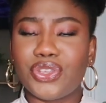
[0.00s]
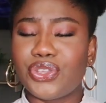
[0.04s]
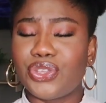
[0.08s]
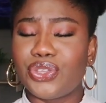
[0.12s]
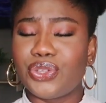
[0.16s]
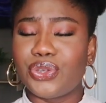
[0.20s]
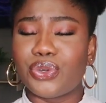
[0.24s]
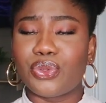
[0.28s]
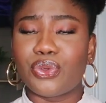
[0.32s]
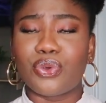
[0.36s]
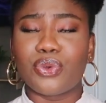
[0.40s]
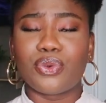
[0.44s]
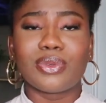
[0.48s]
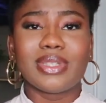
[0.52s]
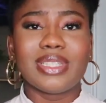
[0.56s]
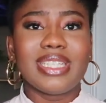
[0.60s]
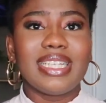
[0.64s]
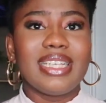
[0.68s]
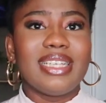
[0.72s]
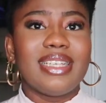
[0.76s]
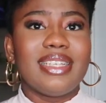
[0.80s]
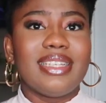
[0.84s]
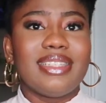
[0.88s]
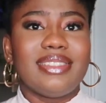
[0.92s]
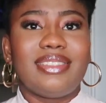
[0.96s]
you know,
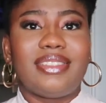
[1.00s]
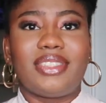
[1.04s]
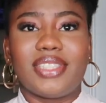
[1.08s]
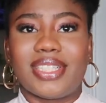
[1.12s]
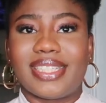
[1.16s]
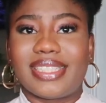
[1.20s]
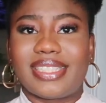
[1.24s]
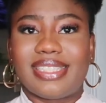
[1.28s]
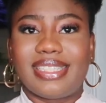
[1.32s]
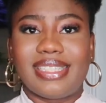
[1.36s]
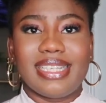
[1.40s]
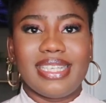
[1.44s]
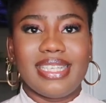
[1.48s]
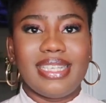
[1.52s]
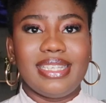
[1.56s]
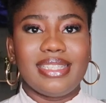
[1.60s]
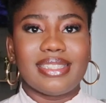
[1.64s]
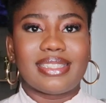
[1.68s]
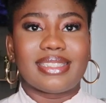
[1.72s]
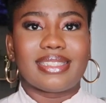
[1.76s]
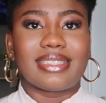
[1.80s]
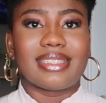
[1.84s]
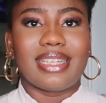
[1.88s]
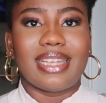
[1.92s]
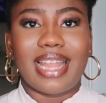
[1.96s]

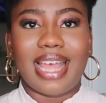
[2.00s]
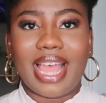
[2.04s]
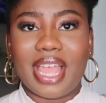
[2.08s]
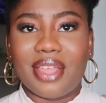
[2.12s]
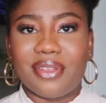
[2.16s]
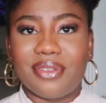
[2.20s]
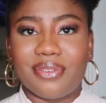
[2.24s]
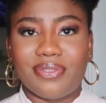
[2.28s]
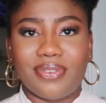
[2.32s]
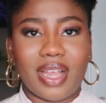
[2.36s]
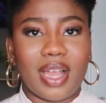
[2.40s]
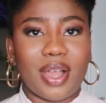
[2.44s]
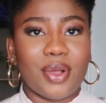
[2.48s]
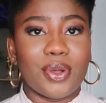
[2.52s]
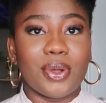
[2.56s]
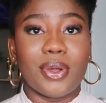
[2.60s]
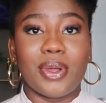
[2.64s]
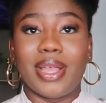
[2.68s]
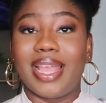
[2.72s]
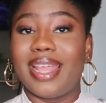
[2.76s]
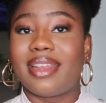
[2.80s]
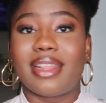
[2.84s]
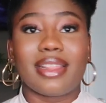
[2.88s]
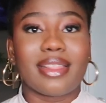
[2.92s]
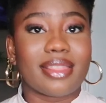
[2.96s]
dirty saliva
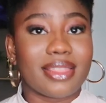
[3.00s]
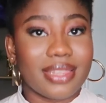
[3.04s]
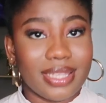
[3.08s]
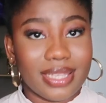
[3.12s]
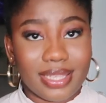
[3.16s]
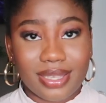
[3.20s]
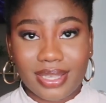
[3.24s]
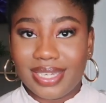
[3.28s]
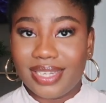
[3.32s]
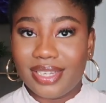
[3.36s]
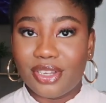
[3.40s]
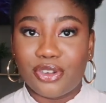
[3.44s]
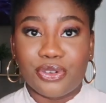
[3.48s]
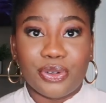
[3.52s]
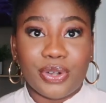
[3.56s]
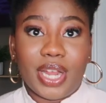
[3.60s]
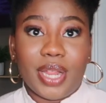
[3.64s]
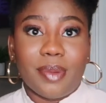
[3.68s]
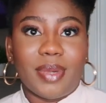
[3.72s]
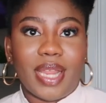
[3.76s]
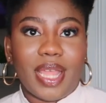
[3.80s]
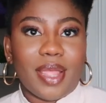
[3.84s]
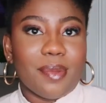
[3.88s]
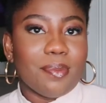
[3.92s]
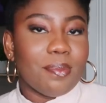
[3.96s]
or anything, any
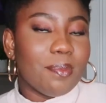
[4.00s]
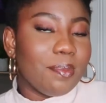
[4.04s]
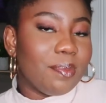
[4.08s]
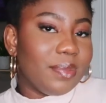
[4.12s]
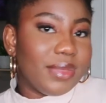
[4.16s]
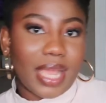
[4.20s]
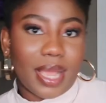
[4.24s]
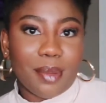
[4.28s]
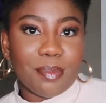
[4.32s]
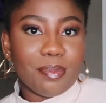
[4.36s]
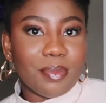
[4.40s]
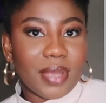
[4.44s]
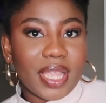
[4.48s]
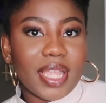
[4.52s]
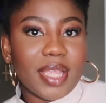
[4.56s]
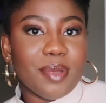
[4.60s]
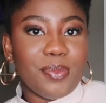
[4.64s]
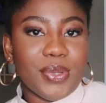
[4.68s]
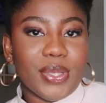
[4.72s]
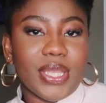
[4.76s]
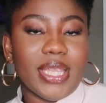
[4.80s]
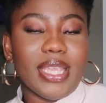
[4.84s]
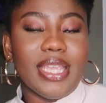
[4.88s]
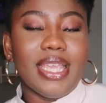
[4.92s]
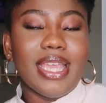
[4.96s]
grime that may
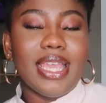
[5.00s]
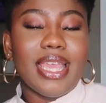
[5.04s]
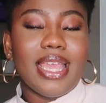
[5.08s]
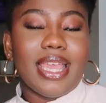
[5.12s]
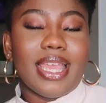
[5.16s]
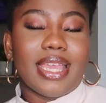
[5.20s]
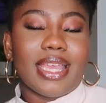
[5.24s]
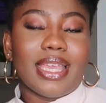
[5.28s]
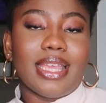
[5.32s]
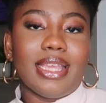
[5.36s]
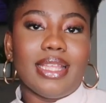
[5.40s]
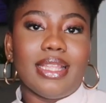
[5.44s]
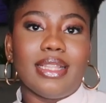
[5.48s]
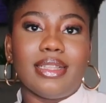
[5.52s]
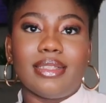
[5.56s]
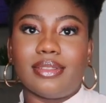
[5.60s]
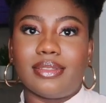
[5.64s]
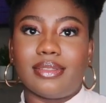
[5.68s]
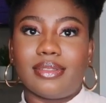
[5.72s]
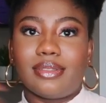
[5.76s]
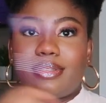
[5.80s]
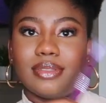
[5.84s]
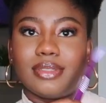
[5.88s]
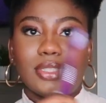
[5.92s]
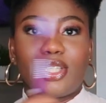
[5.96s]
be
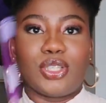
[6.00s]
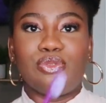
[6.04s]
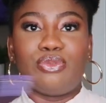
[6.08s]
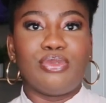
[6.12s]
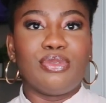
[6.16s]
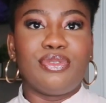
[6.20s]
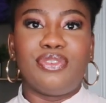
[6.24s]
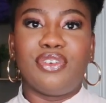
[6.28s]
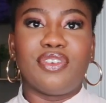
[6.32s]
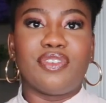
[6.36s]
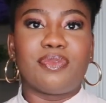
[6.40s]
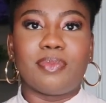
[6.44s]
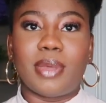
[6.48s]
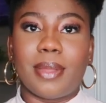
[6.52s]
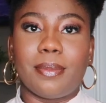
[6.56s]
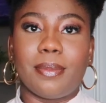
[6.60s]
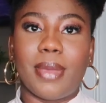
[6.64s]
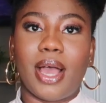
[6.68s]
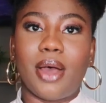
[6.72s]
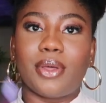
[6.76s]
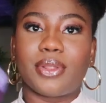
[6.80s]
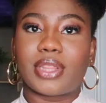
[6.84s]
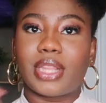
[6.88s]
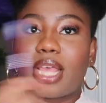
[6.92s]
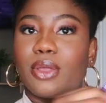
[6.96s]
in the roof of my
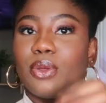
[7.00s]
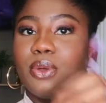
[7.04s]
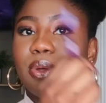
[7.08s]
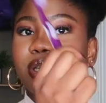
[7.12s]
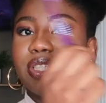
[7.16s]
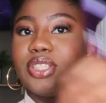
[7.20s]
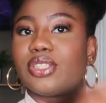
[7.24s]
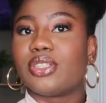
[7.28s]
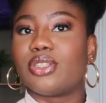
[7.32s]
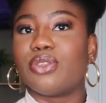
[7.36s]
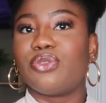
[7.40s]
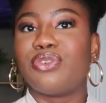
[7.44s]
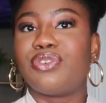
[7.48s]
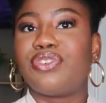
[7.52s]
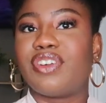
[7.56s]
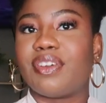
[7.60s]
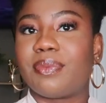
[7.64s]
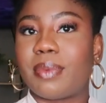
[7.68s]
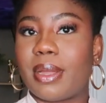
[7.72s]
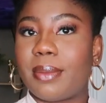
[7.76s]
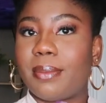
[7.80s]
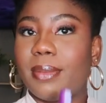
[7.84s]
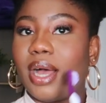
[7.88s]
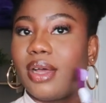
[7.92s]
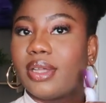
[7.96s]
mouth. I go into the roof
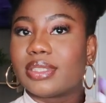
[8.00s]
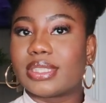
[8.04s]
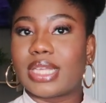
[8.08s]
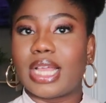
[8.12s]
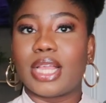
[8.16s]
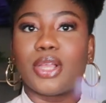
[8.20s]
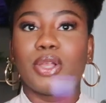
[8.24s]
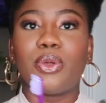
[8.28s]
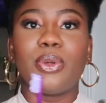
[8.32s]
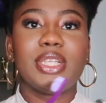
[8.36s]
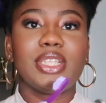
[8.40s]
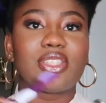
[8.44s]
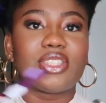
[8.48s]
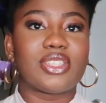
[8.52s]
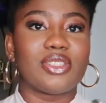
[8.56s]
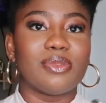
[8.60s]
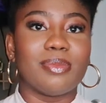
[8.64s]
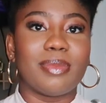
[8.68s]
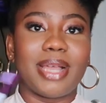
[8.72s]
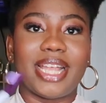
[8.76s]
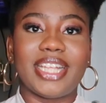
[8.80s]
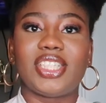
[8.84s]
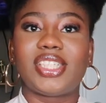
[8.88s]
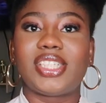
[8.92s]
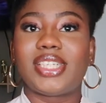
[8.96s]
of my mouth. I go
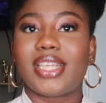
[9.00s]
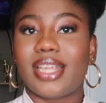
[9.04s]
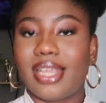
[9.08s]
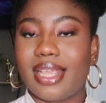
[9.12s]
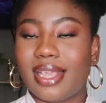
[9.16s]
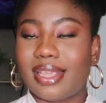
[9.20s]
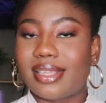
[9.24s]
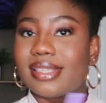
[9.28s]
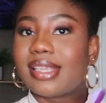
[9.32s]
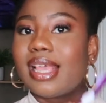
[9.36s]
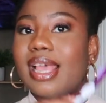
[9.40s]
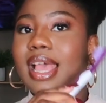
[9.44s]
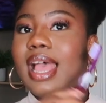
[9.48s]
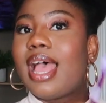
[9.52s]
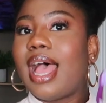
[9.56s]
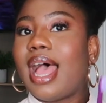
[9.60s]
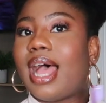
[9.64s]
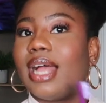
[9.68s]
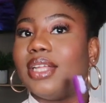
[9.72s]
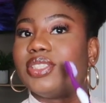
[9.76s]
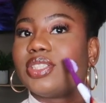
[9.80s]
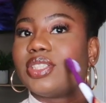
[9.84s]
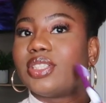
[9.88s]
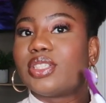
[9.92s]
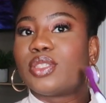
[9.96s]
into my cheeks
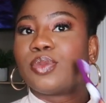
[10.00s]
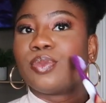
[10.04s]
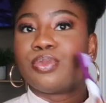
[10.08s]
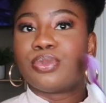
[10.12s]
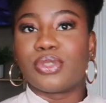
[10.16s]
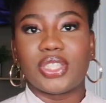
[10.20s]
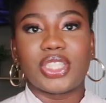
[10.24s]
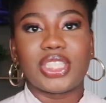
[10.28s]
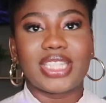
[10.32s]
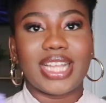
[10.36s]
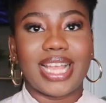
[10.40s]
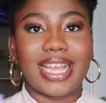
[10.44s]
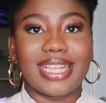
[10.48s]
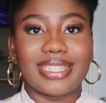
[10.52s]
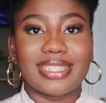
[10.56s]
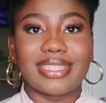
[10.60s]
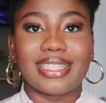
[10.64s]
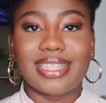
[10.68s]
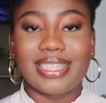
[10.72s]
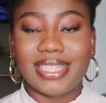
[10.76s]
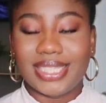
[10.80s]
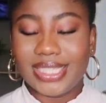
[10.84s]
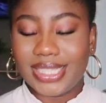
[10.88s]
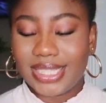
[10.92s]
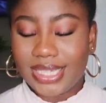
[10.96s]
and just brush
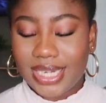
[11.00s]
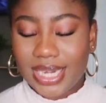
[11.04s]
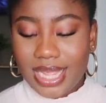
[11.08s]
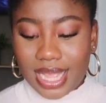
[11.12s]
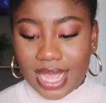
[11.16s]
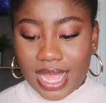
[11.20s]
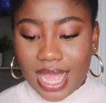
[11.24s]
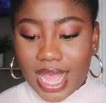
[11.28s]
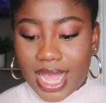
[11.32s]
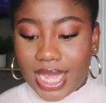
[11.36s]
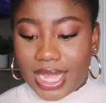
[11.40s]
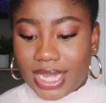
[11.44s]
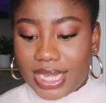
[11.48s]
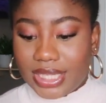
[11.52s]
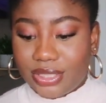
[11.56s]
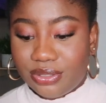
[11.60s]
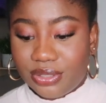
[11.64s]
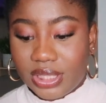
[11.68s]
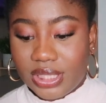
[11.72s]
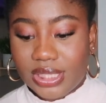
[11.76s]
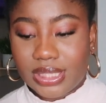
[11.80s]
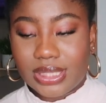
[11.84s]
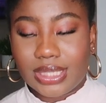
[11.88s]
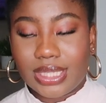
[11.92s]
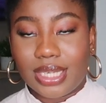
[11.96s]
and clean. I
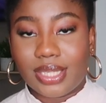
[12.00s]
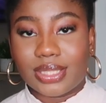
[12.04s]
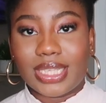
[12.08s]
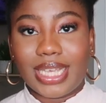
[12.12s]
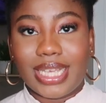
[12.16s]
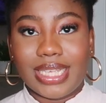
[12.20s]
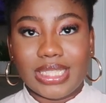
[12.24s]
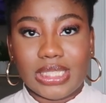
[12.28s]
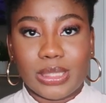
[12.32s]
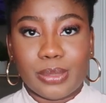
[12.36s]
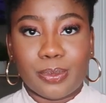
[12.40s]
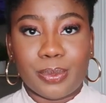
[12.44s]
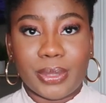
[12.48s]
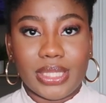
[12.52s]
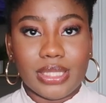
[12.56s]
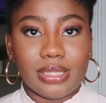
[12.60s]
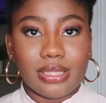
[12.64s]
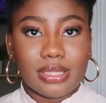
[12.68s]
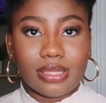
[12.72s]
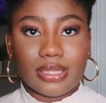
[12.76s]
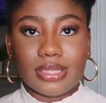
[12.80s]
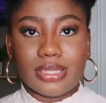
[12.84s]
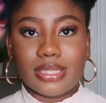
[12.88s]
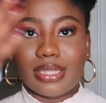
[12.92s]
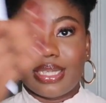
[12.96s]
rinse out. I
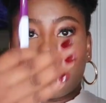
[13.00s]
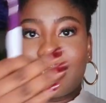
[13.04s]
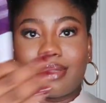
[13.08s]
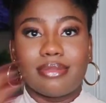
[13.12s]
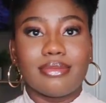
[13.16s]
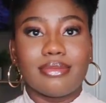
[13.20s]
spit.